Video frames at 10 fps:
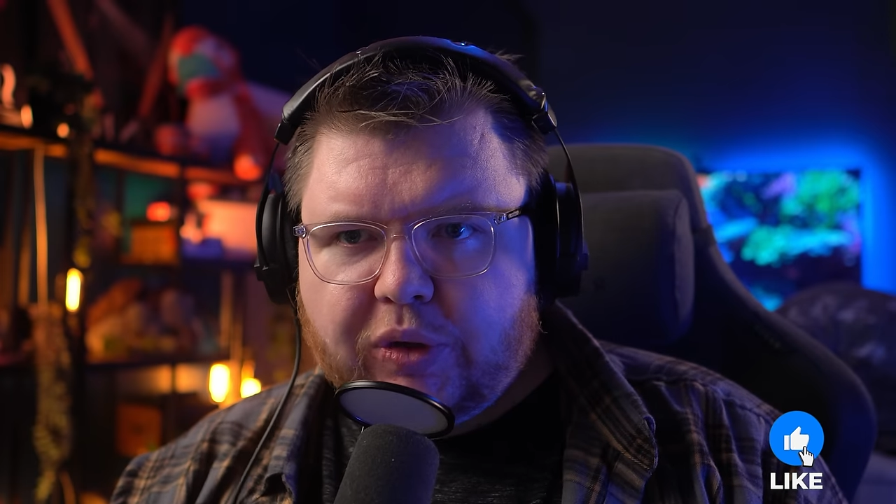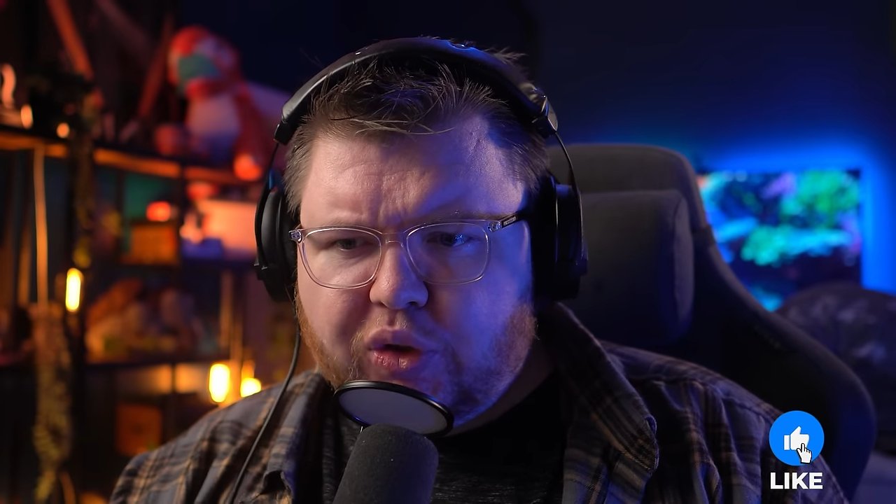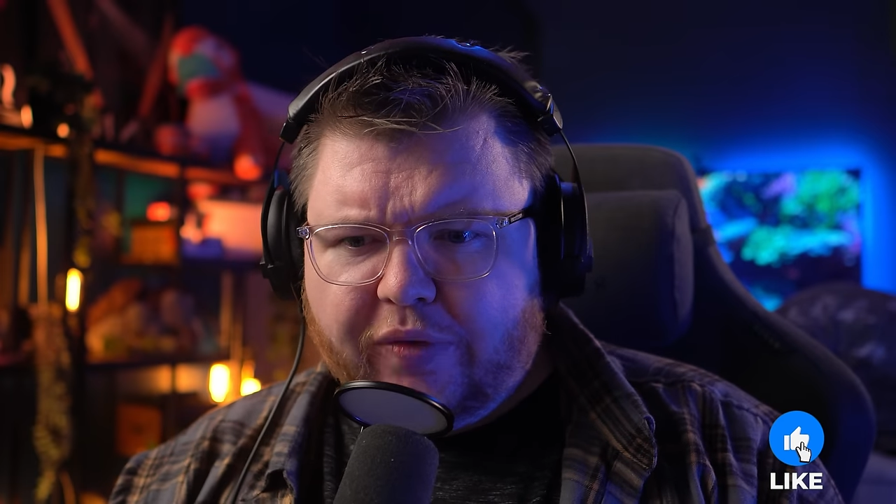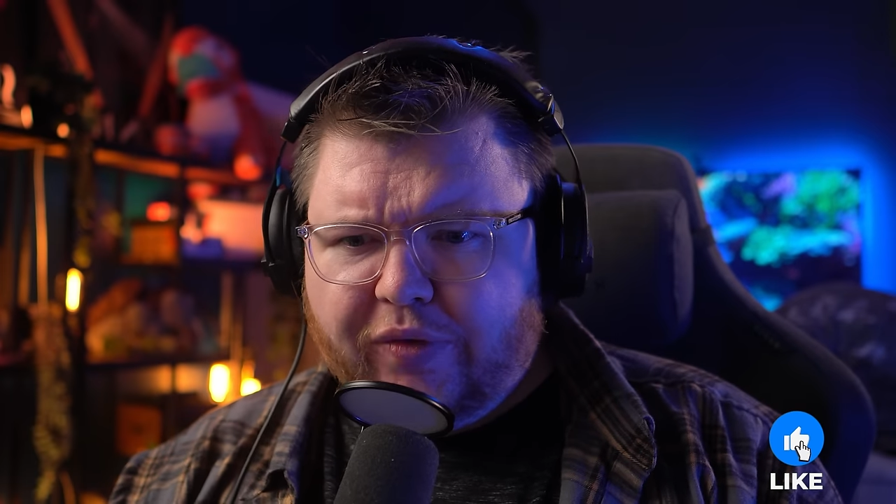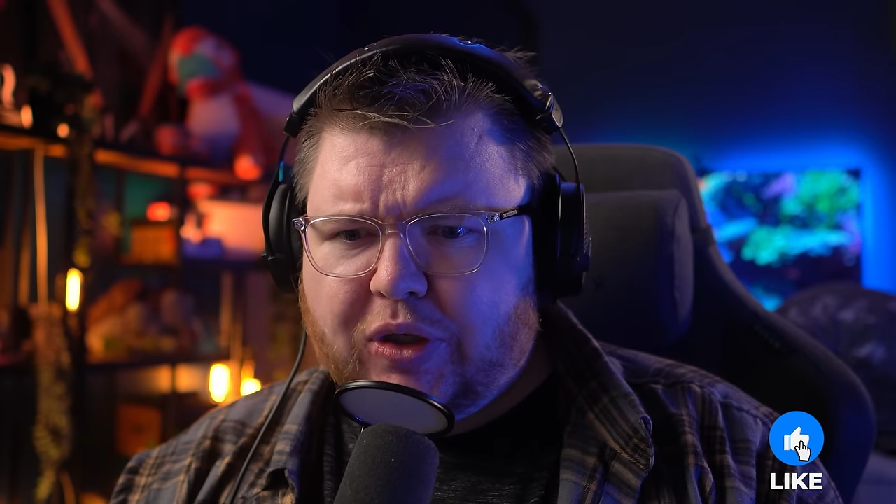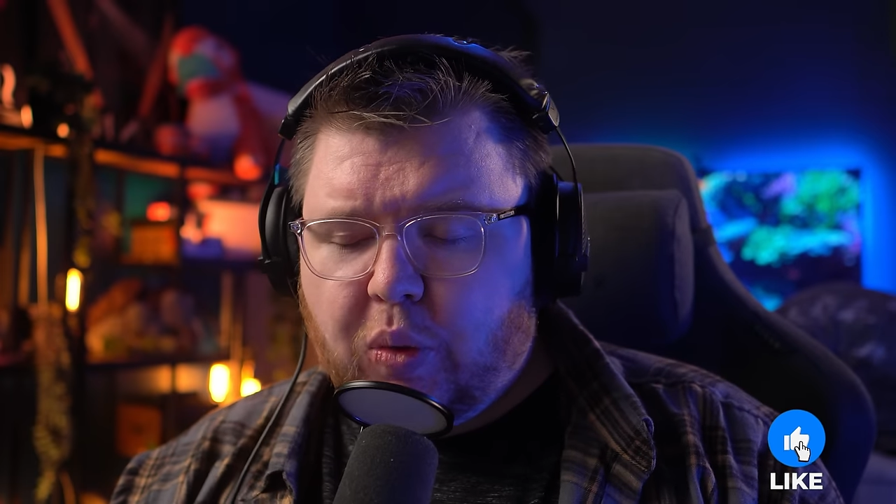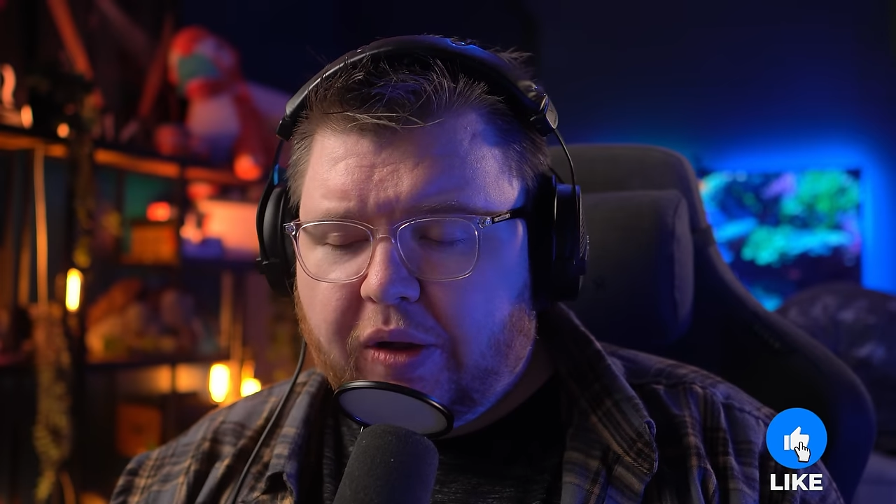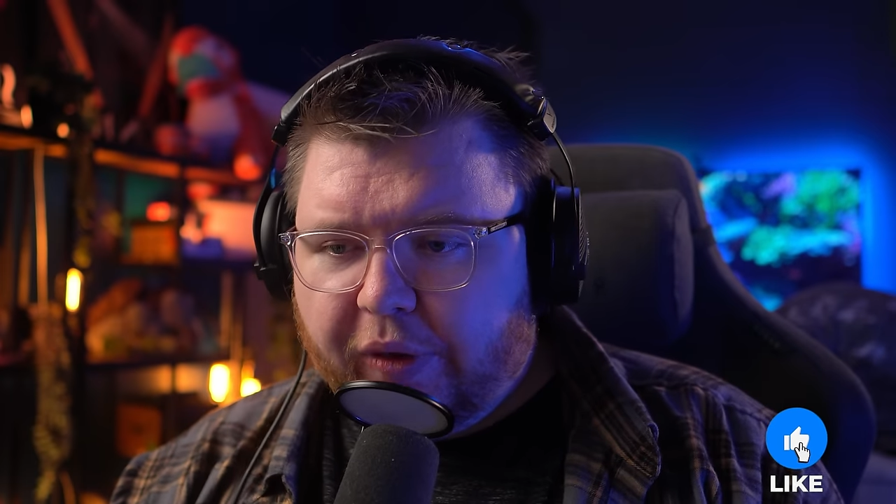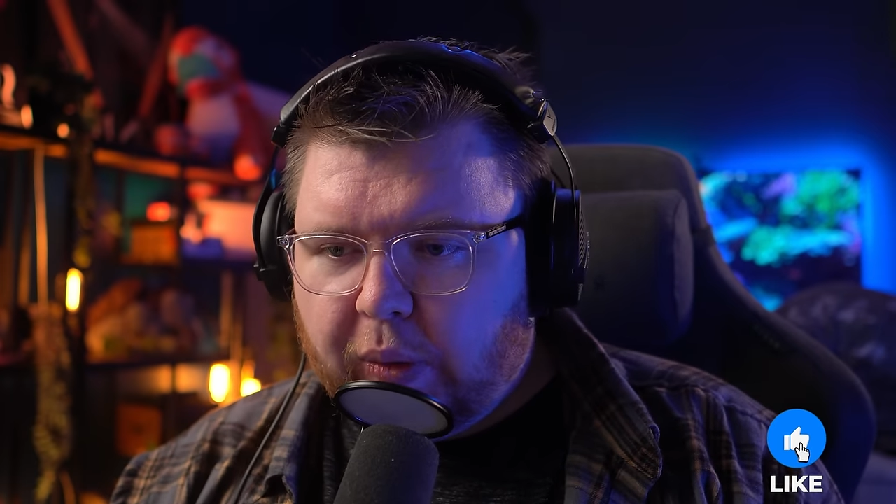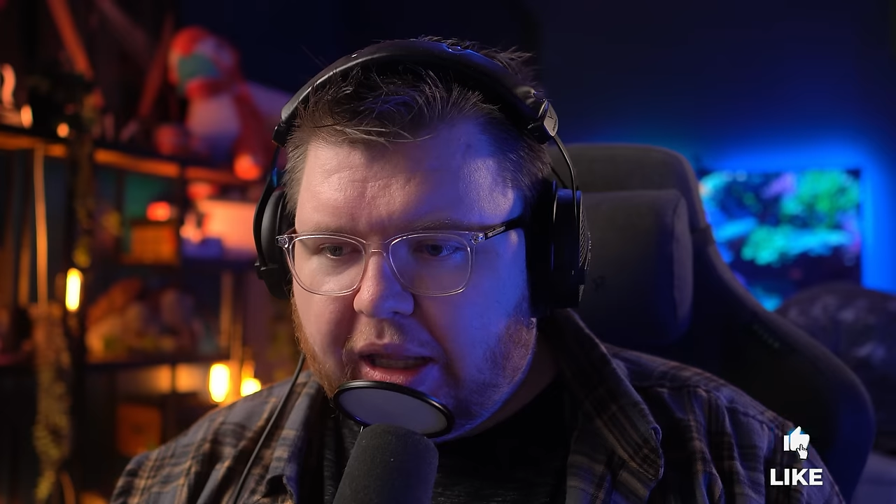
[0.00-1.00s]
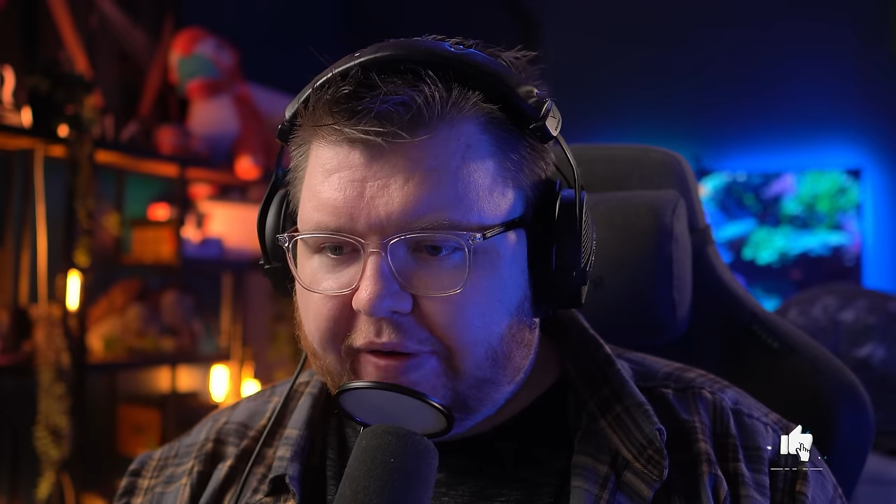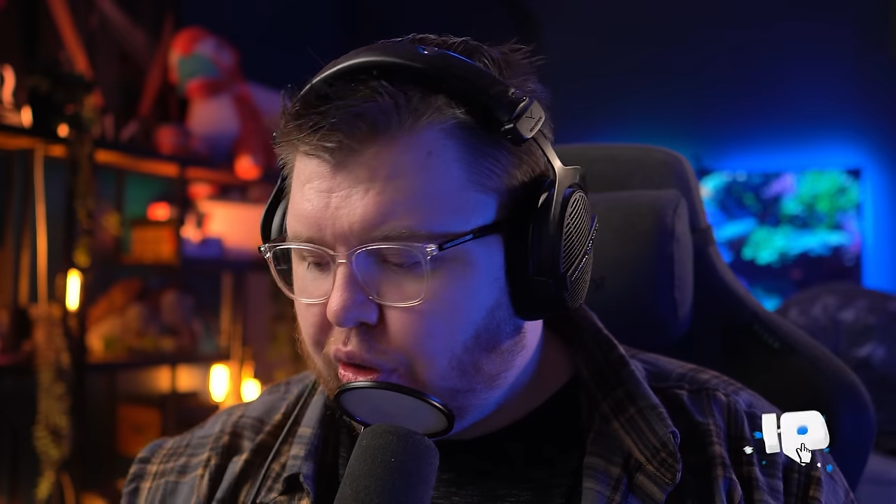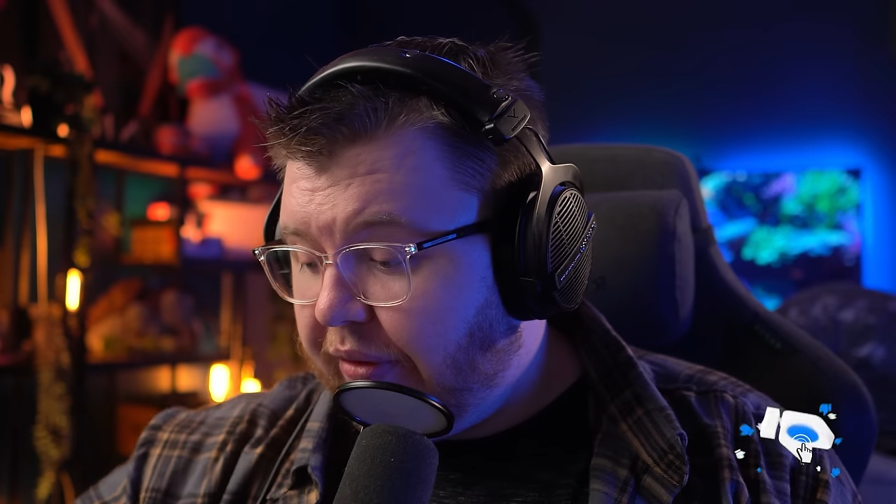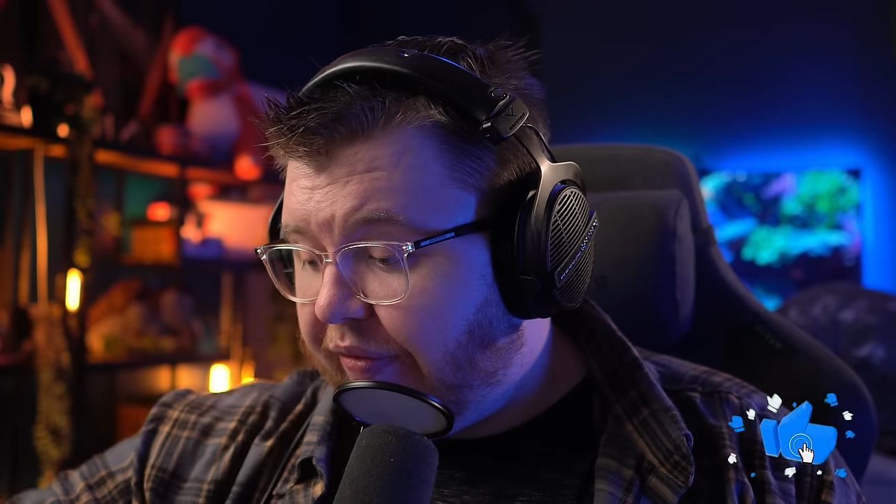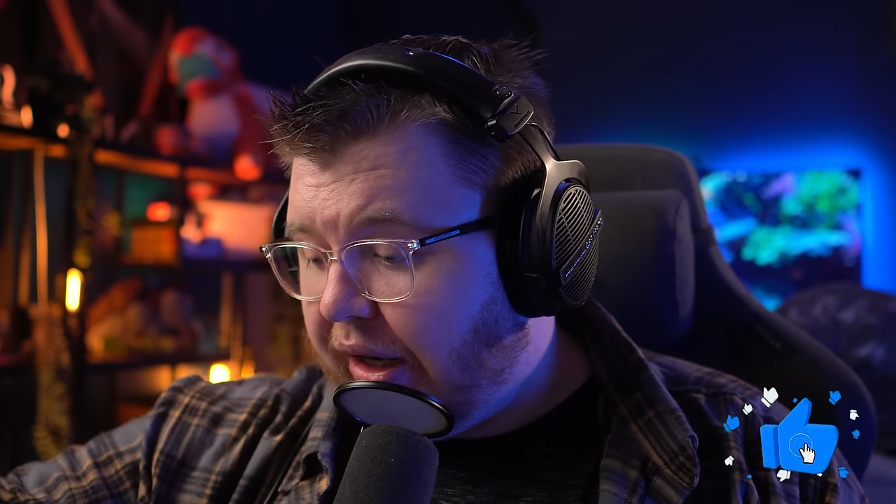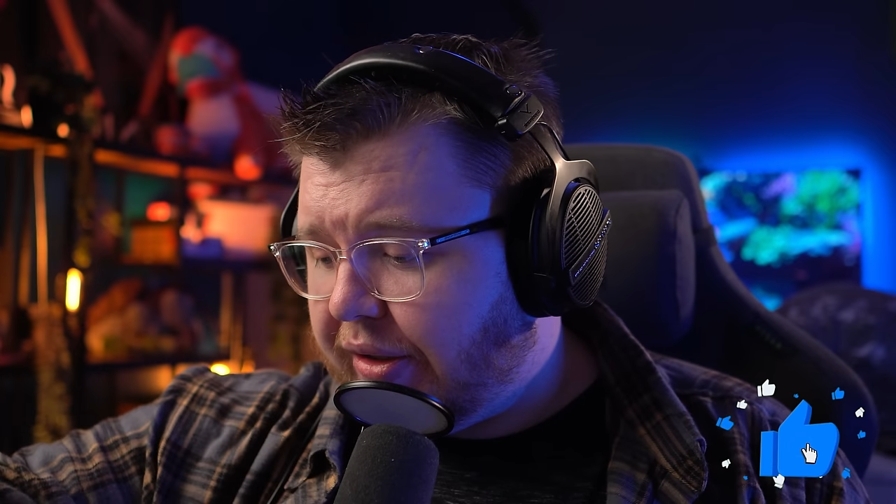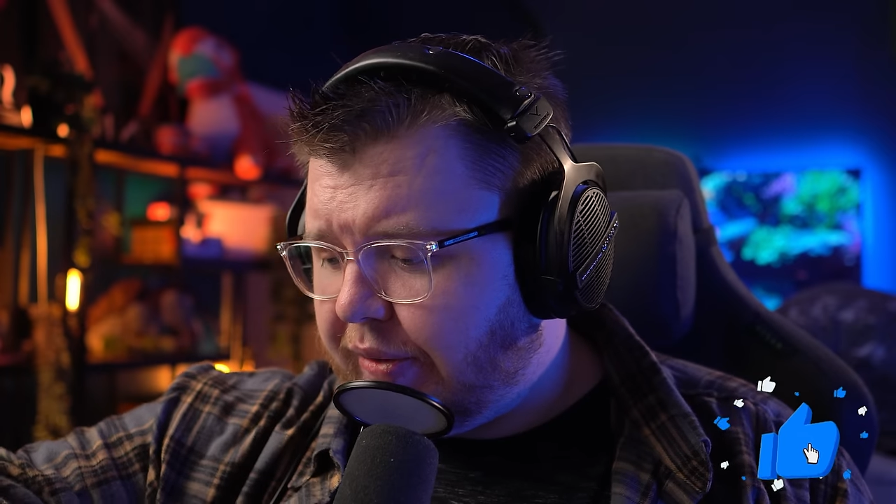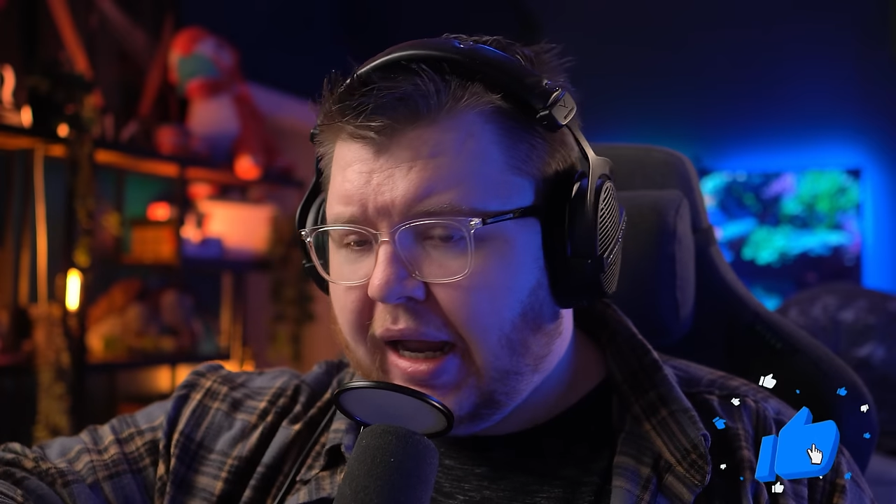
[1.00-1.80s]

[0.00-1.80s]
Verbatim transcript: just over a 12-hour live stream, in fact.